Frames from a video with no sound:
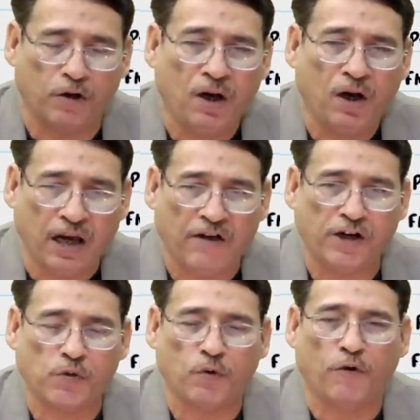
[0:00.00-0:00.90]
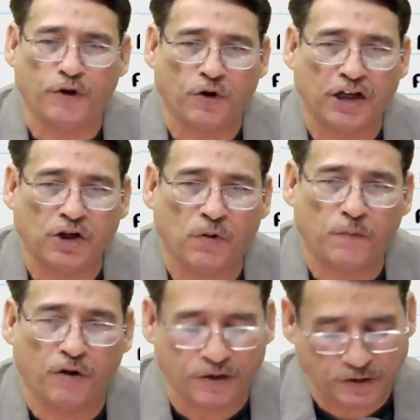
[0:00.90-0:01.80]
average profit or actual
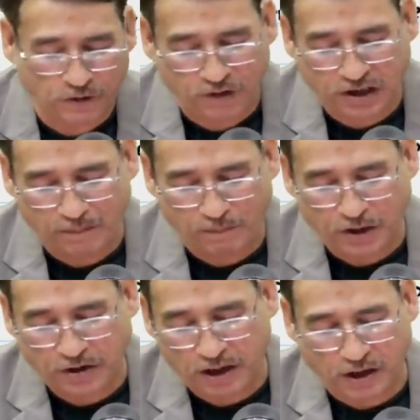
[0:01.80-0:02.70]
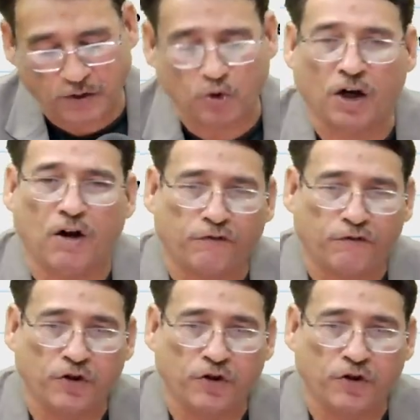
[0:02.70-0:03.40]
profits, you will simply take into account future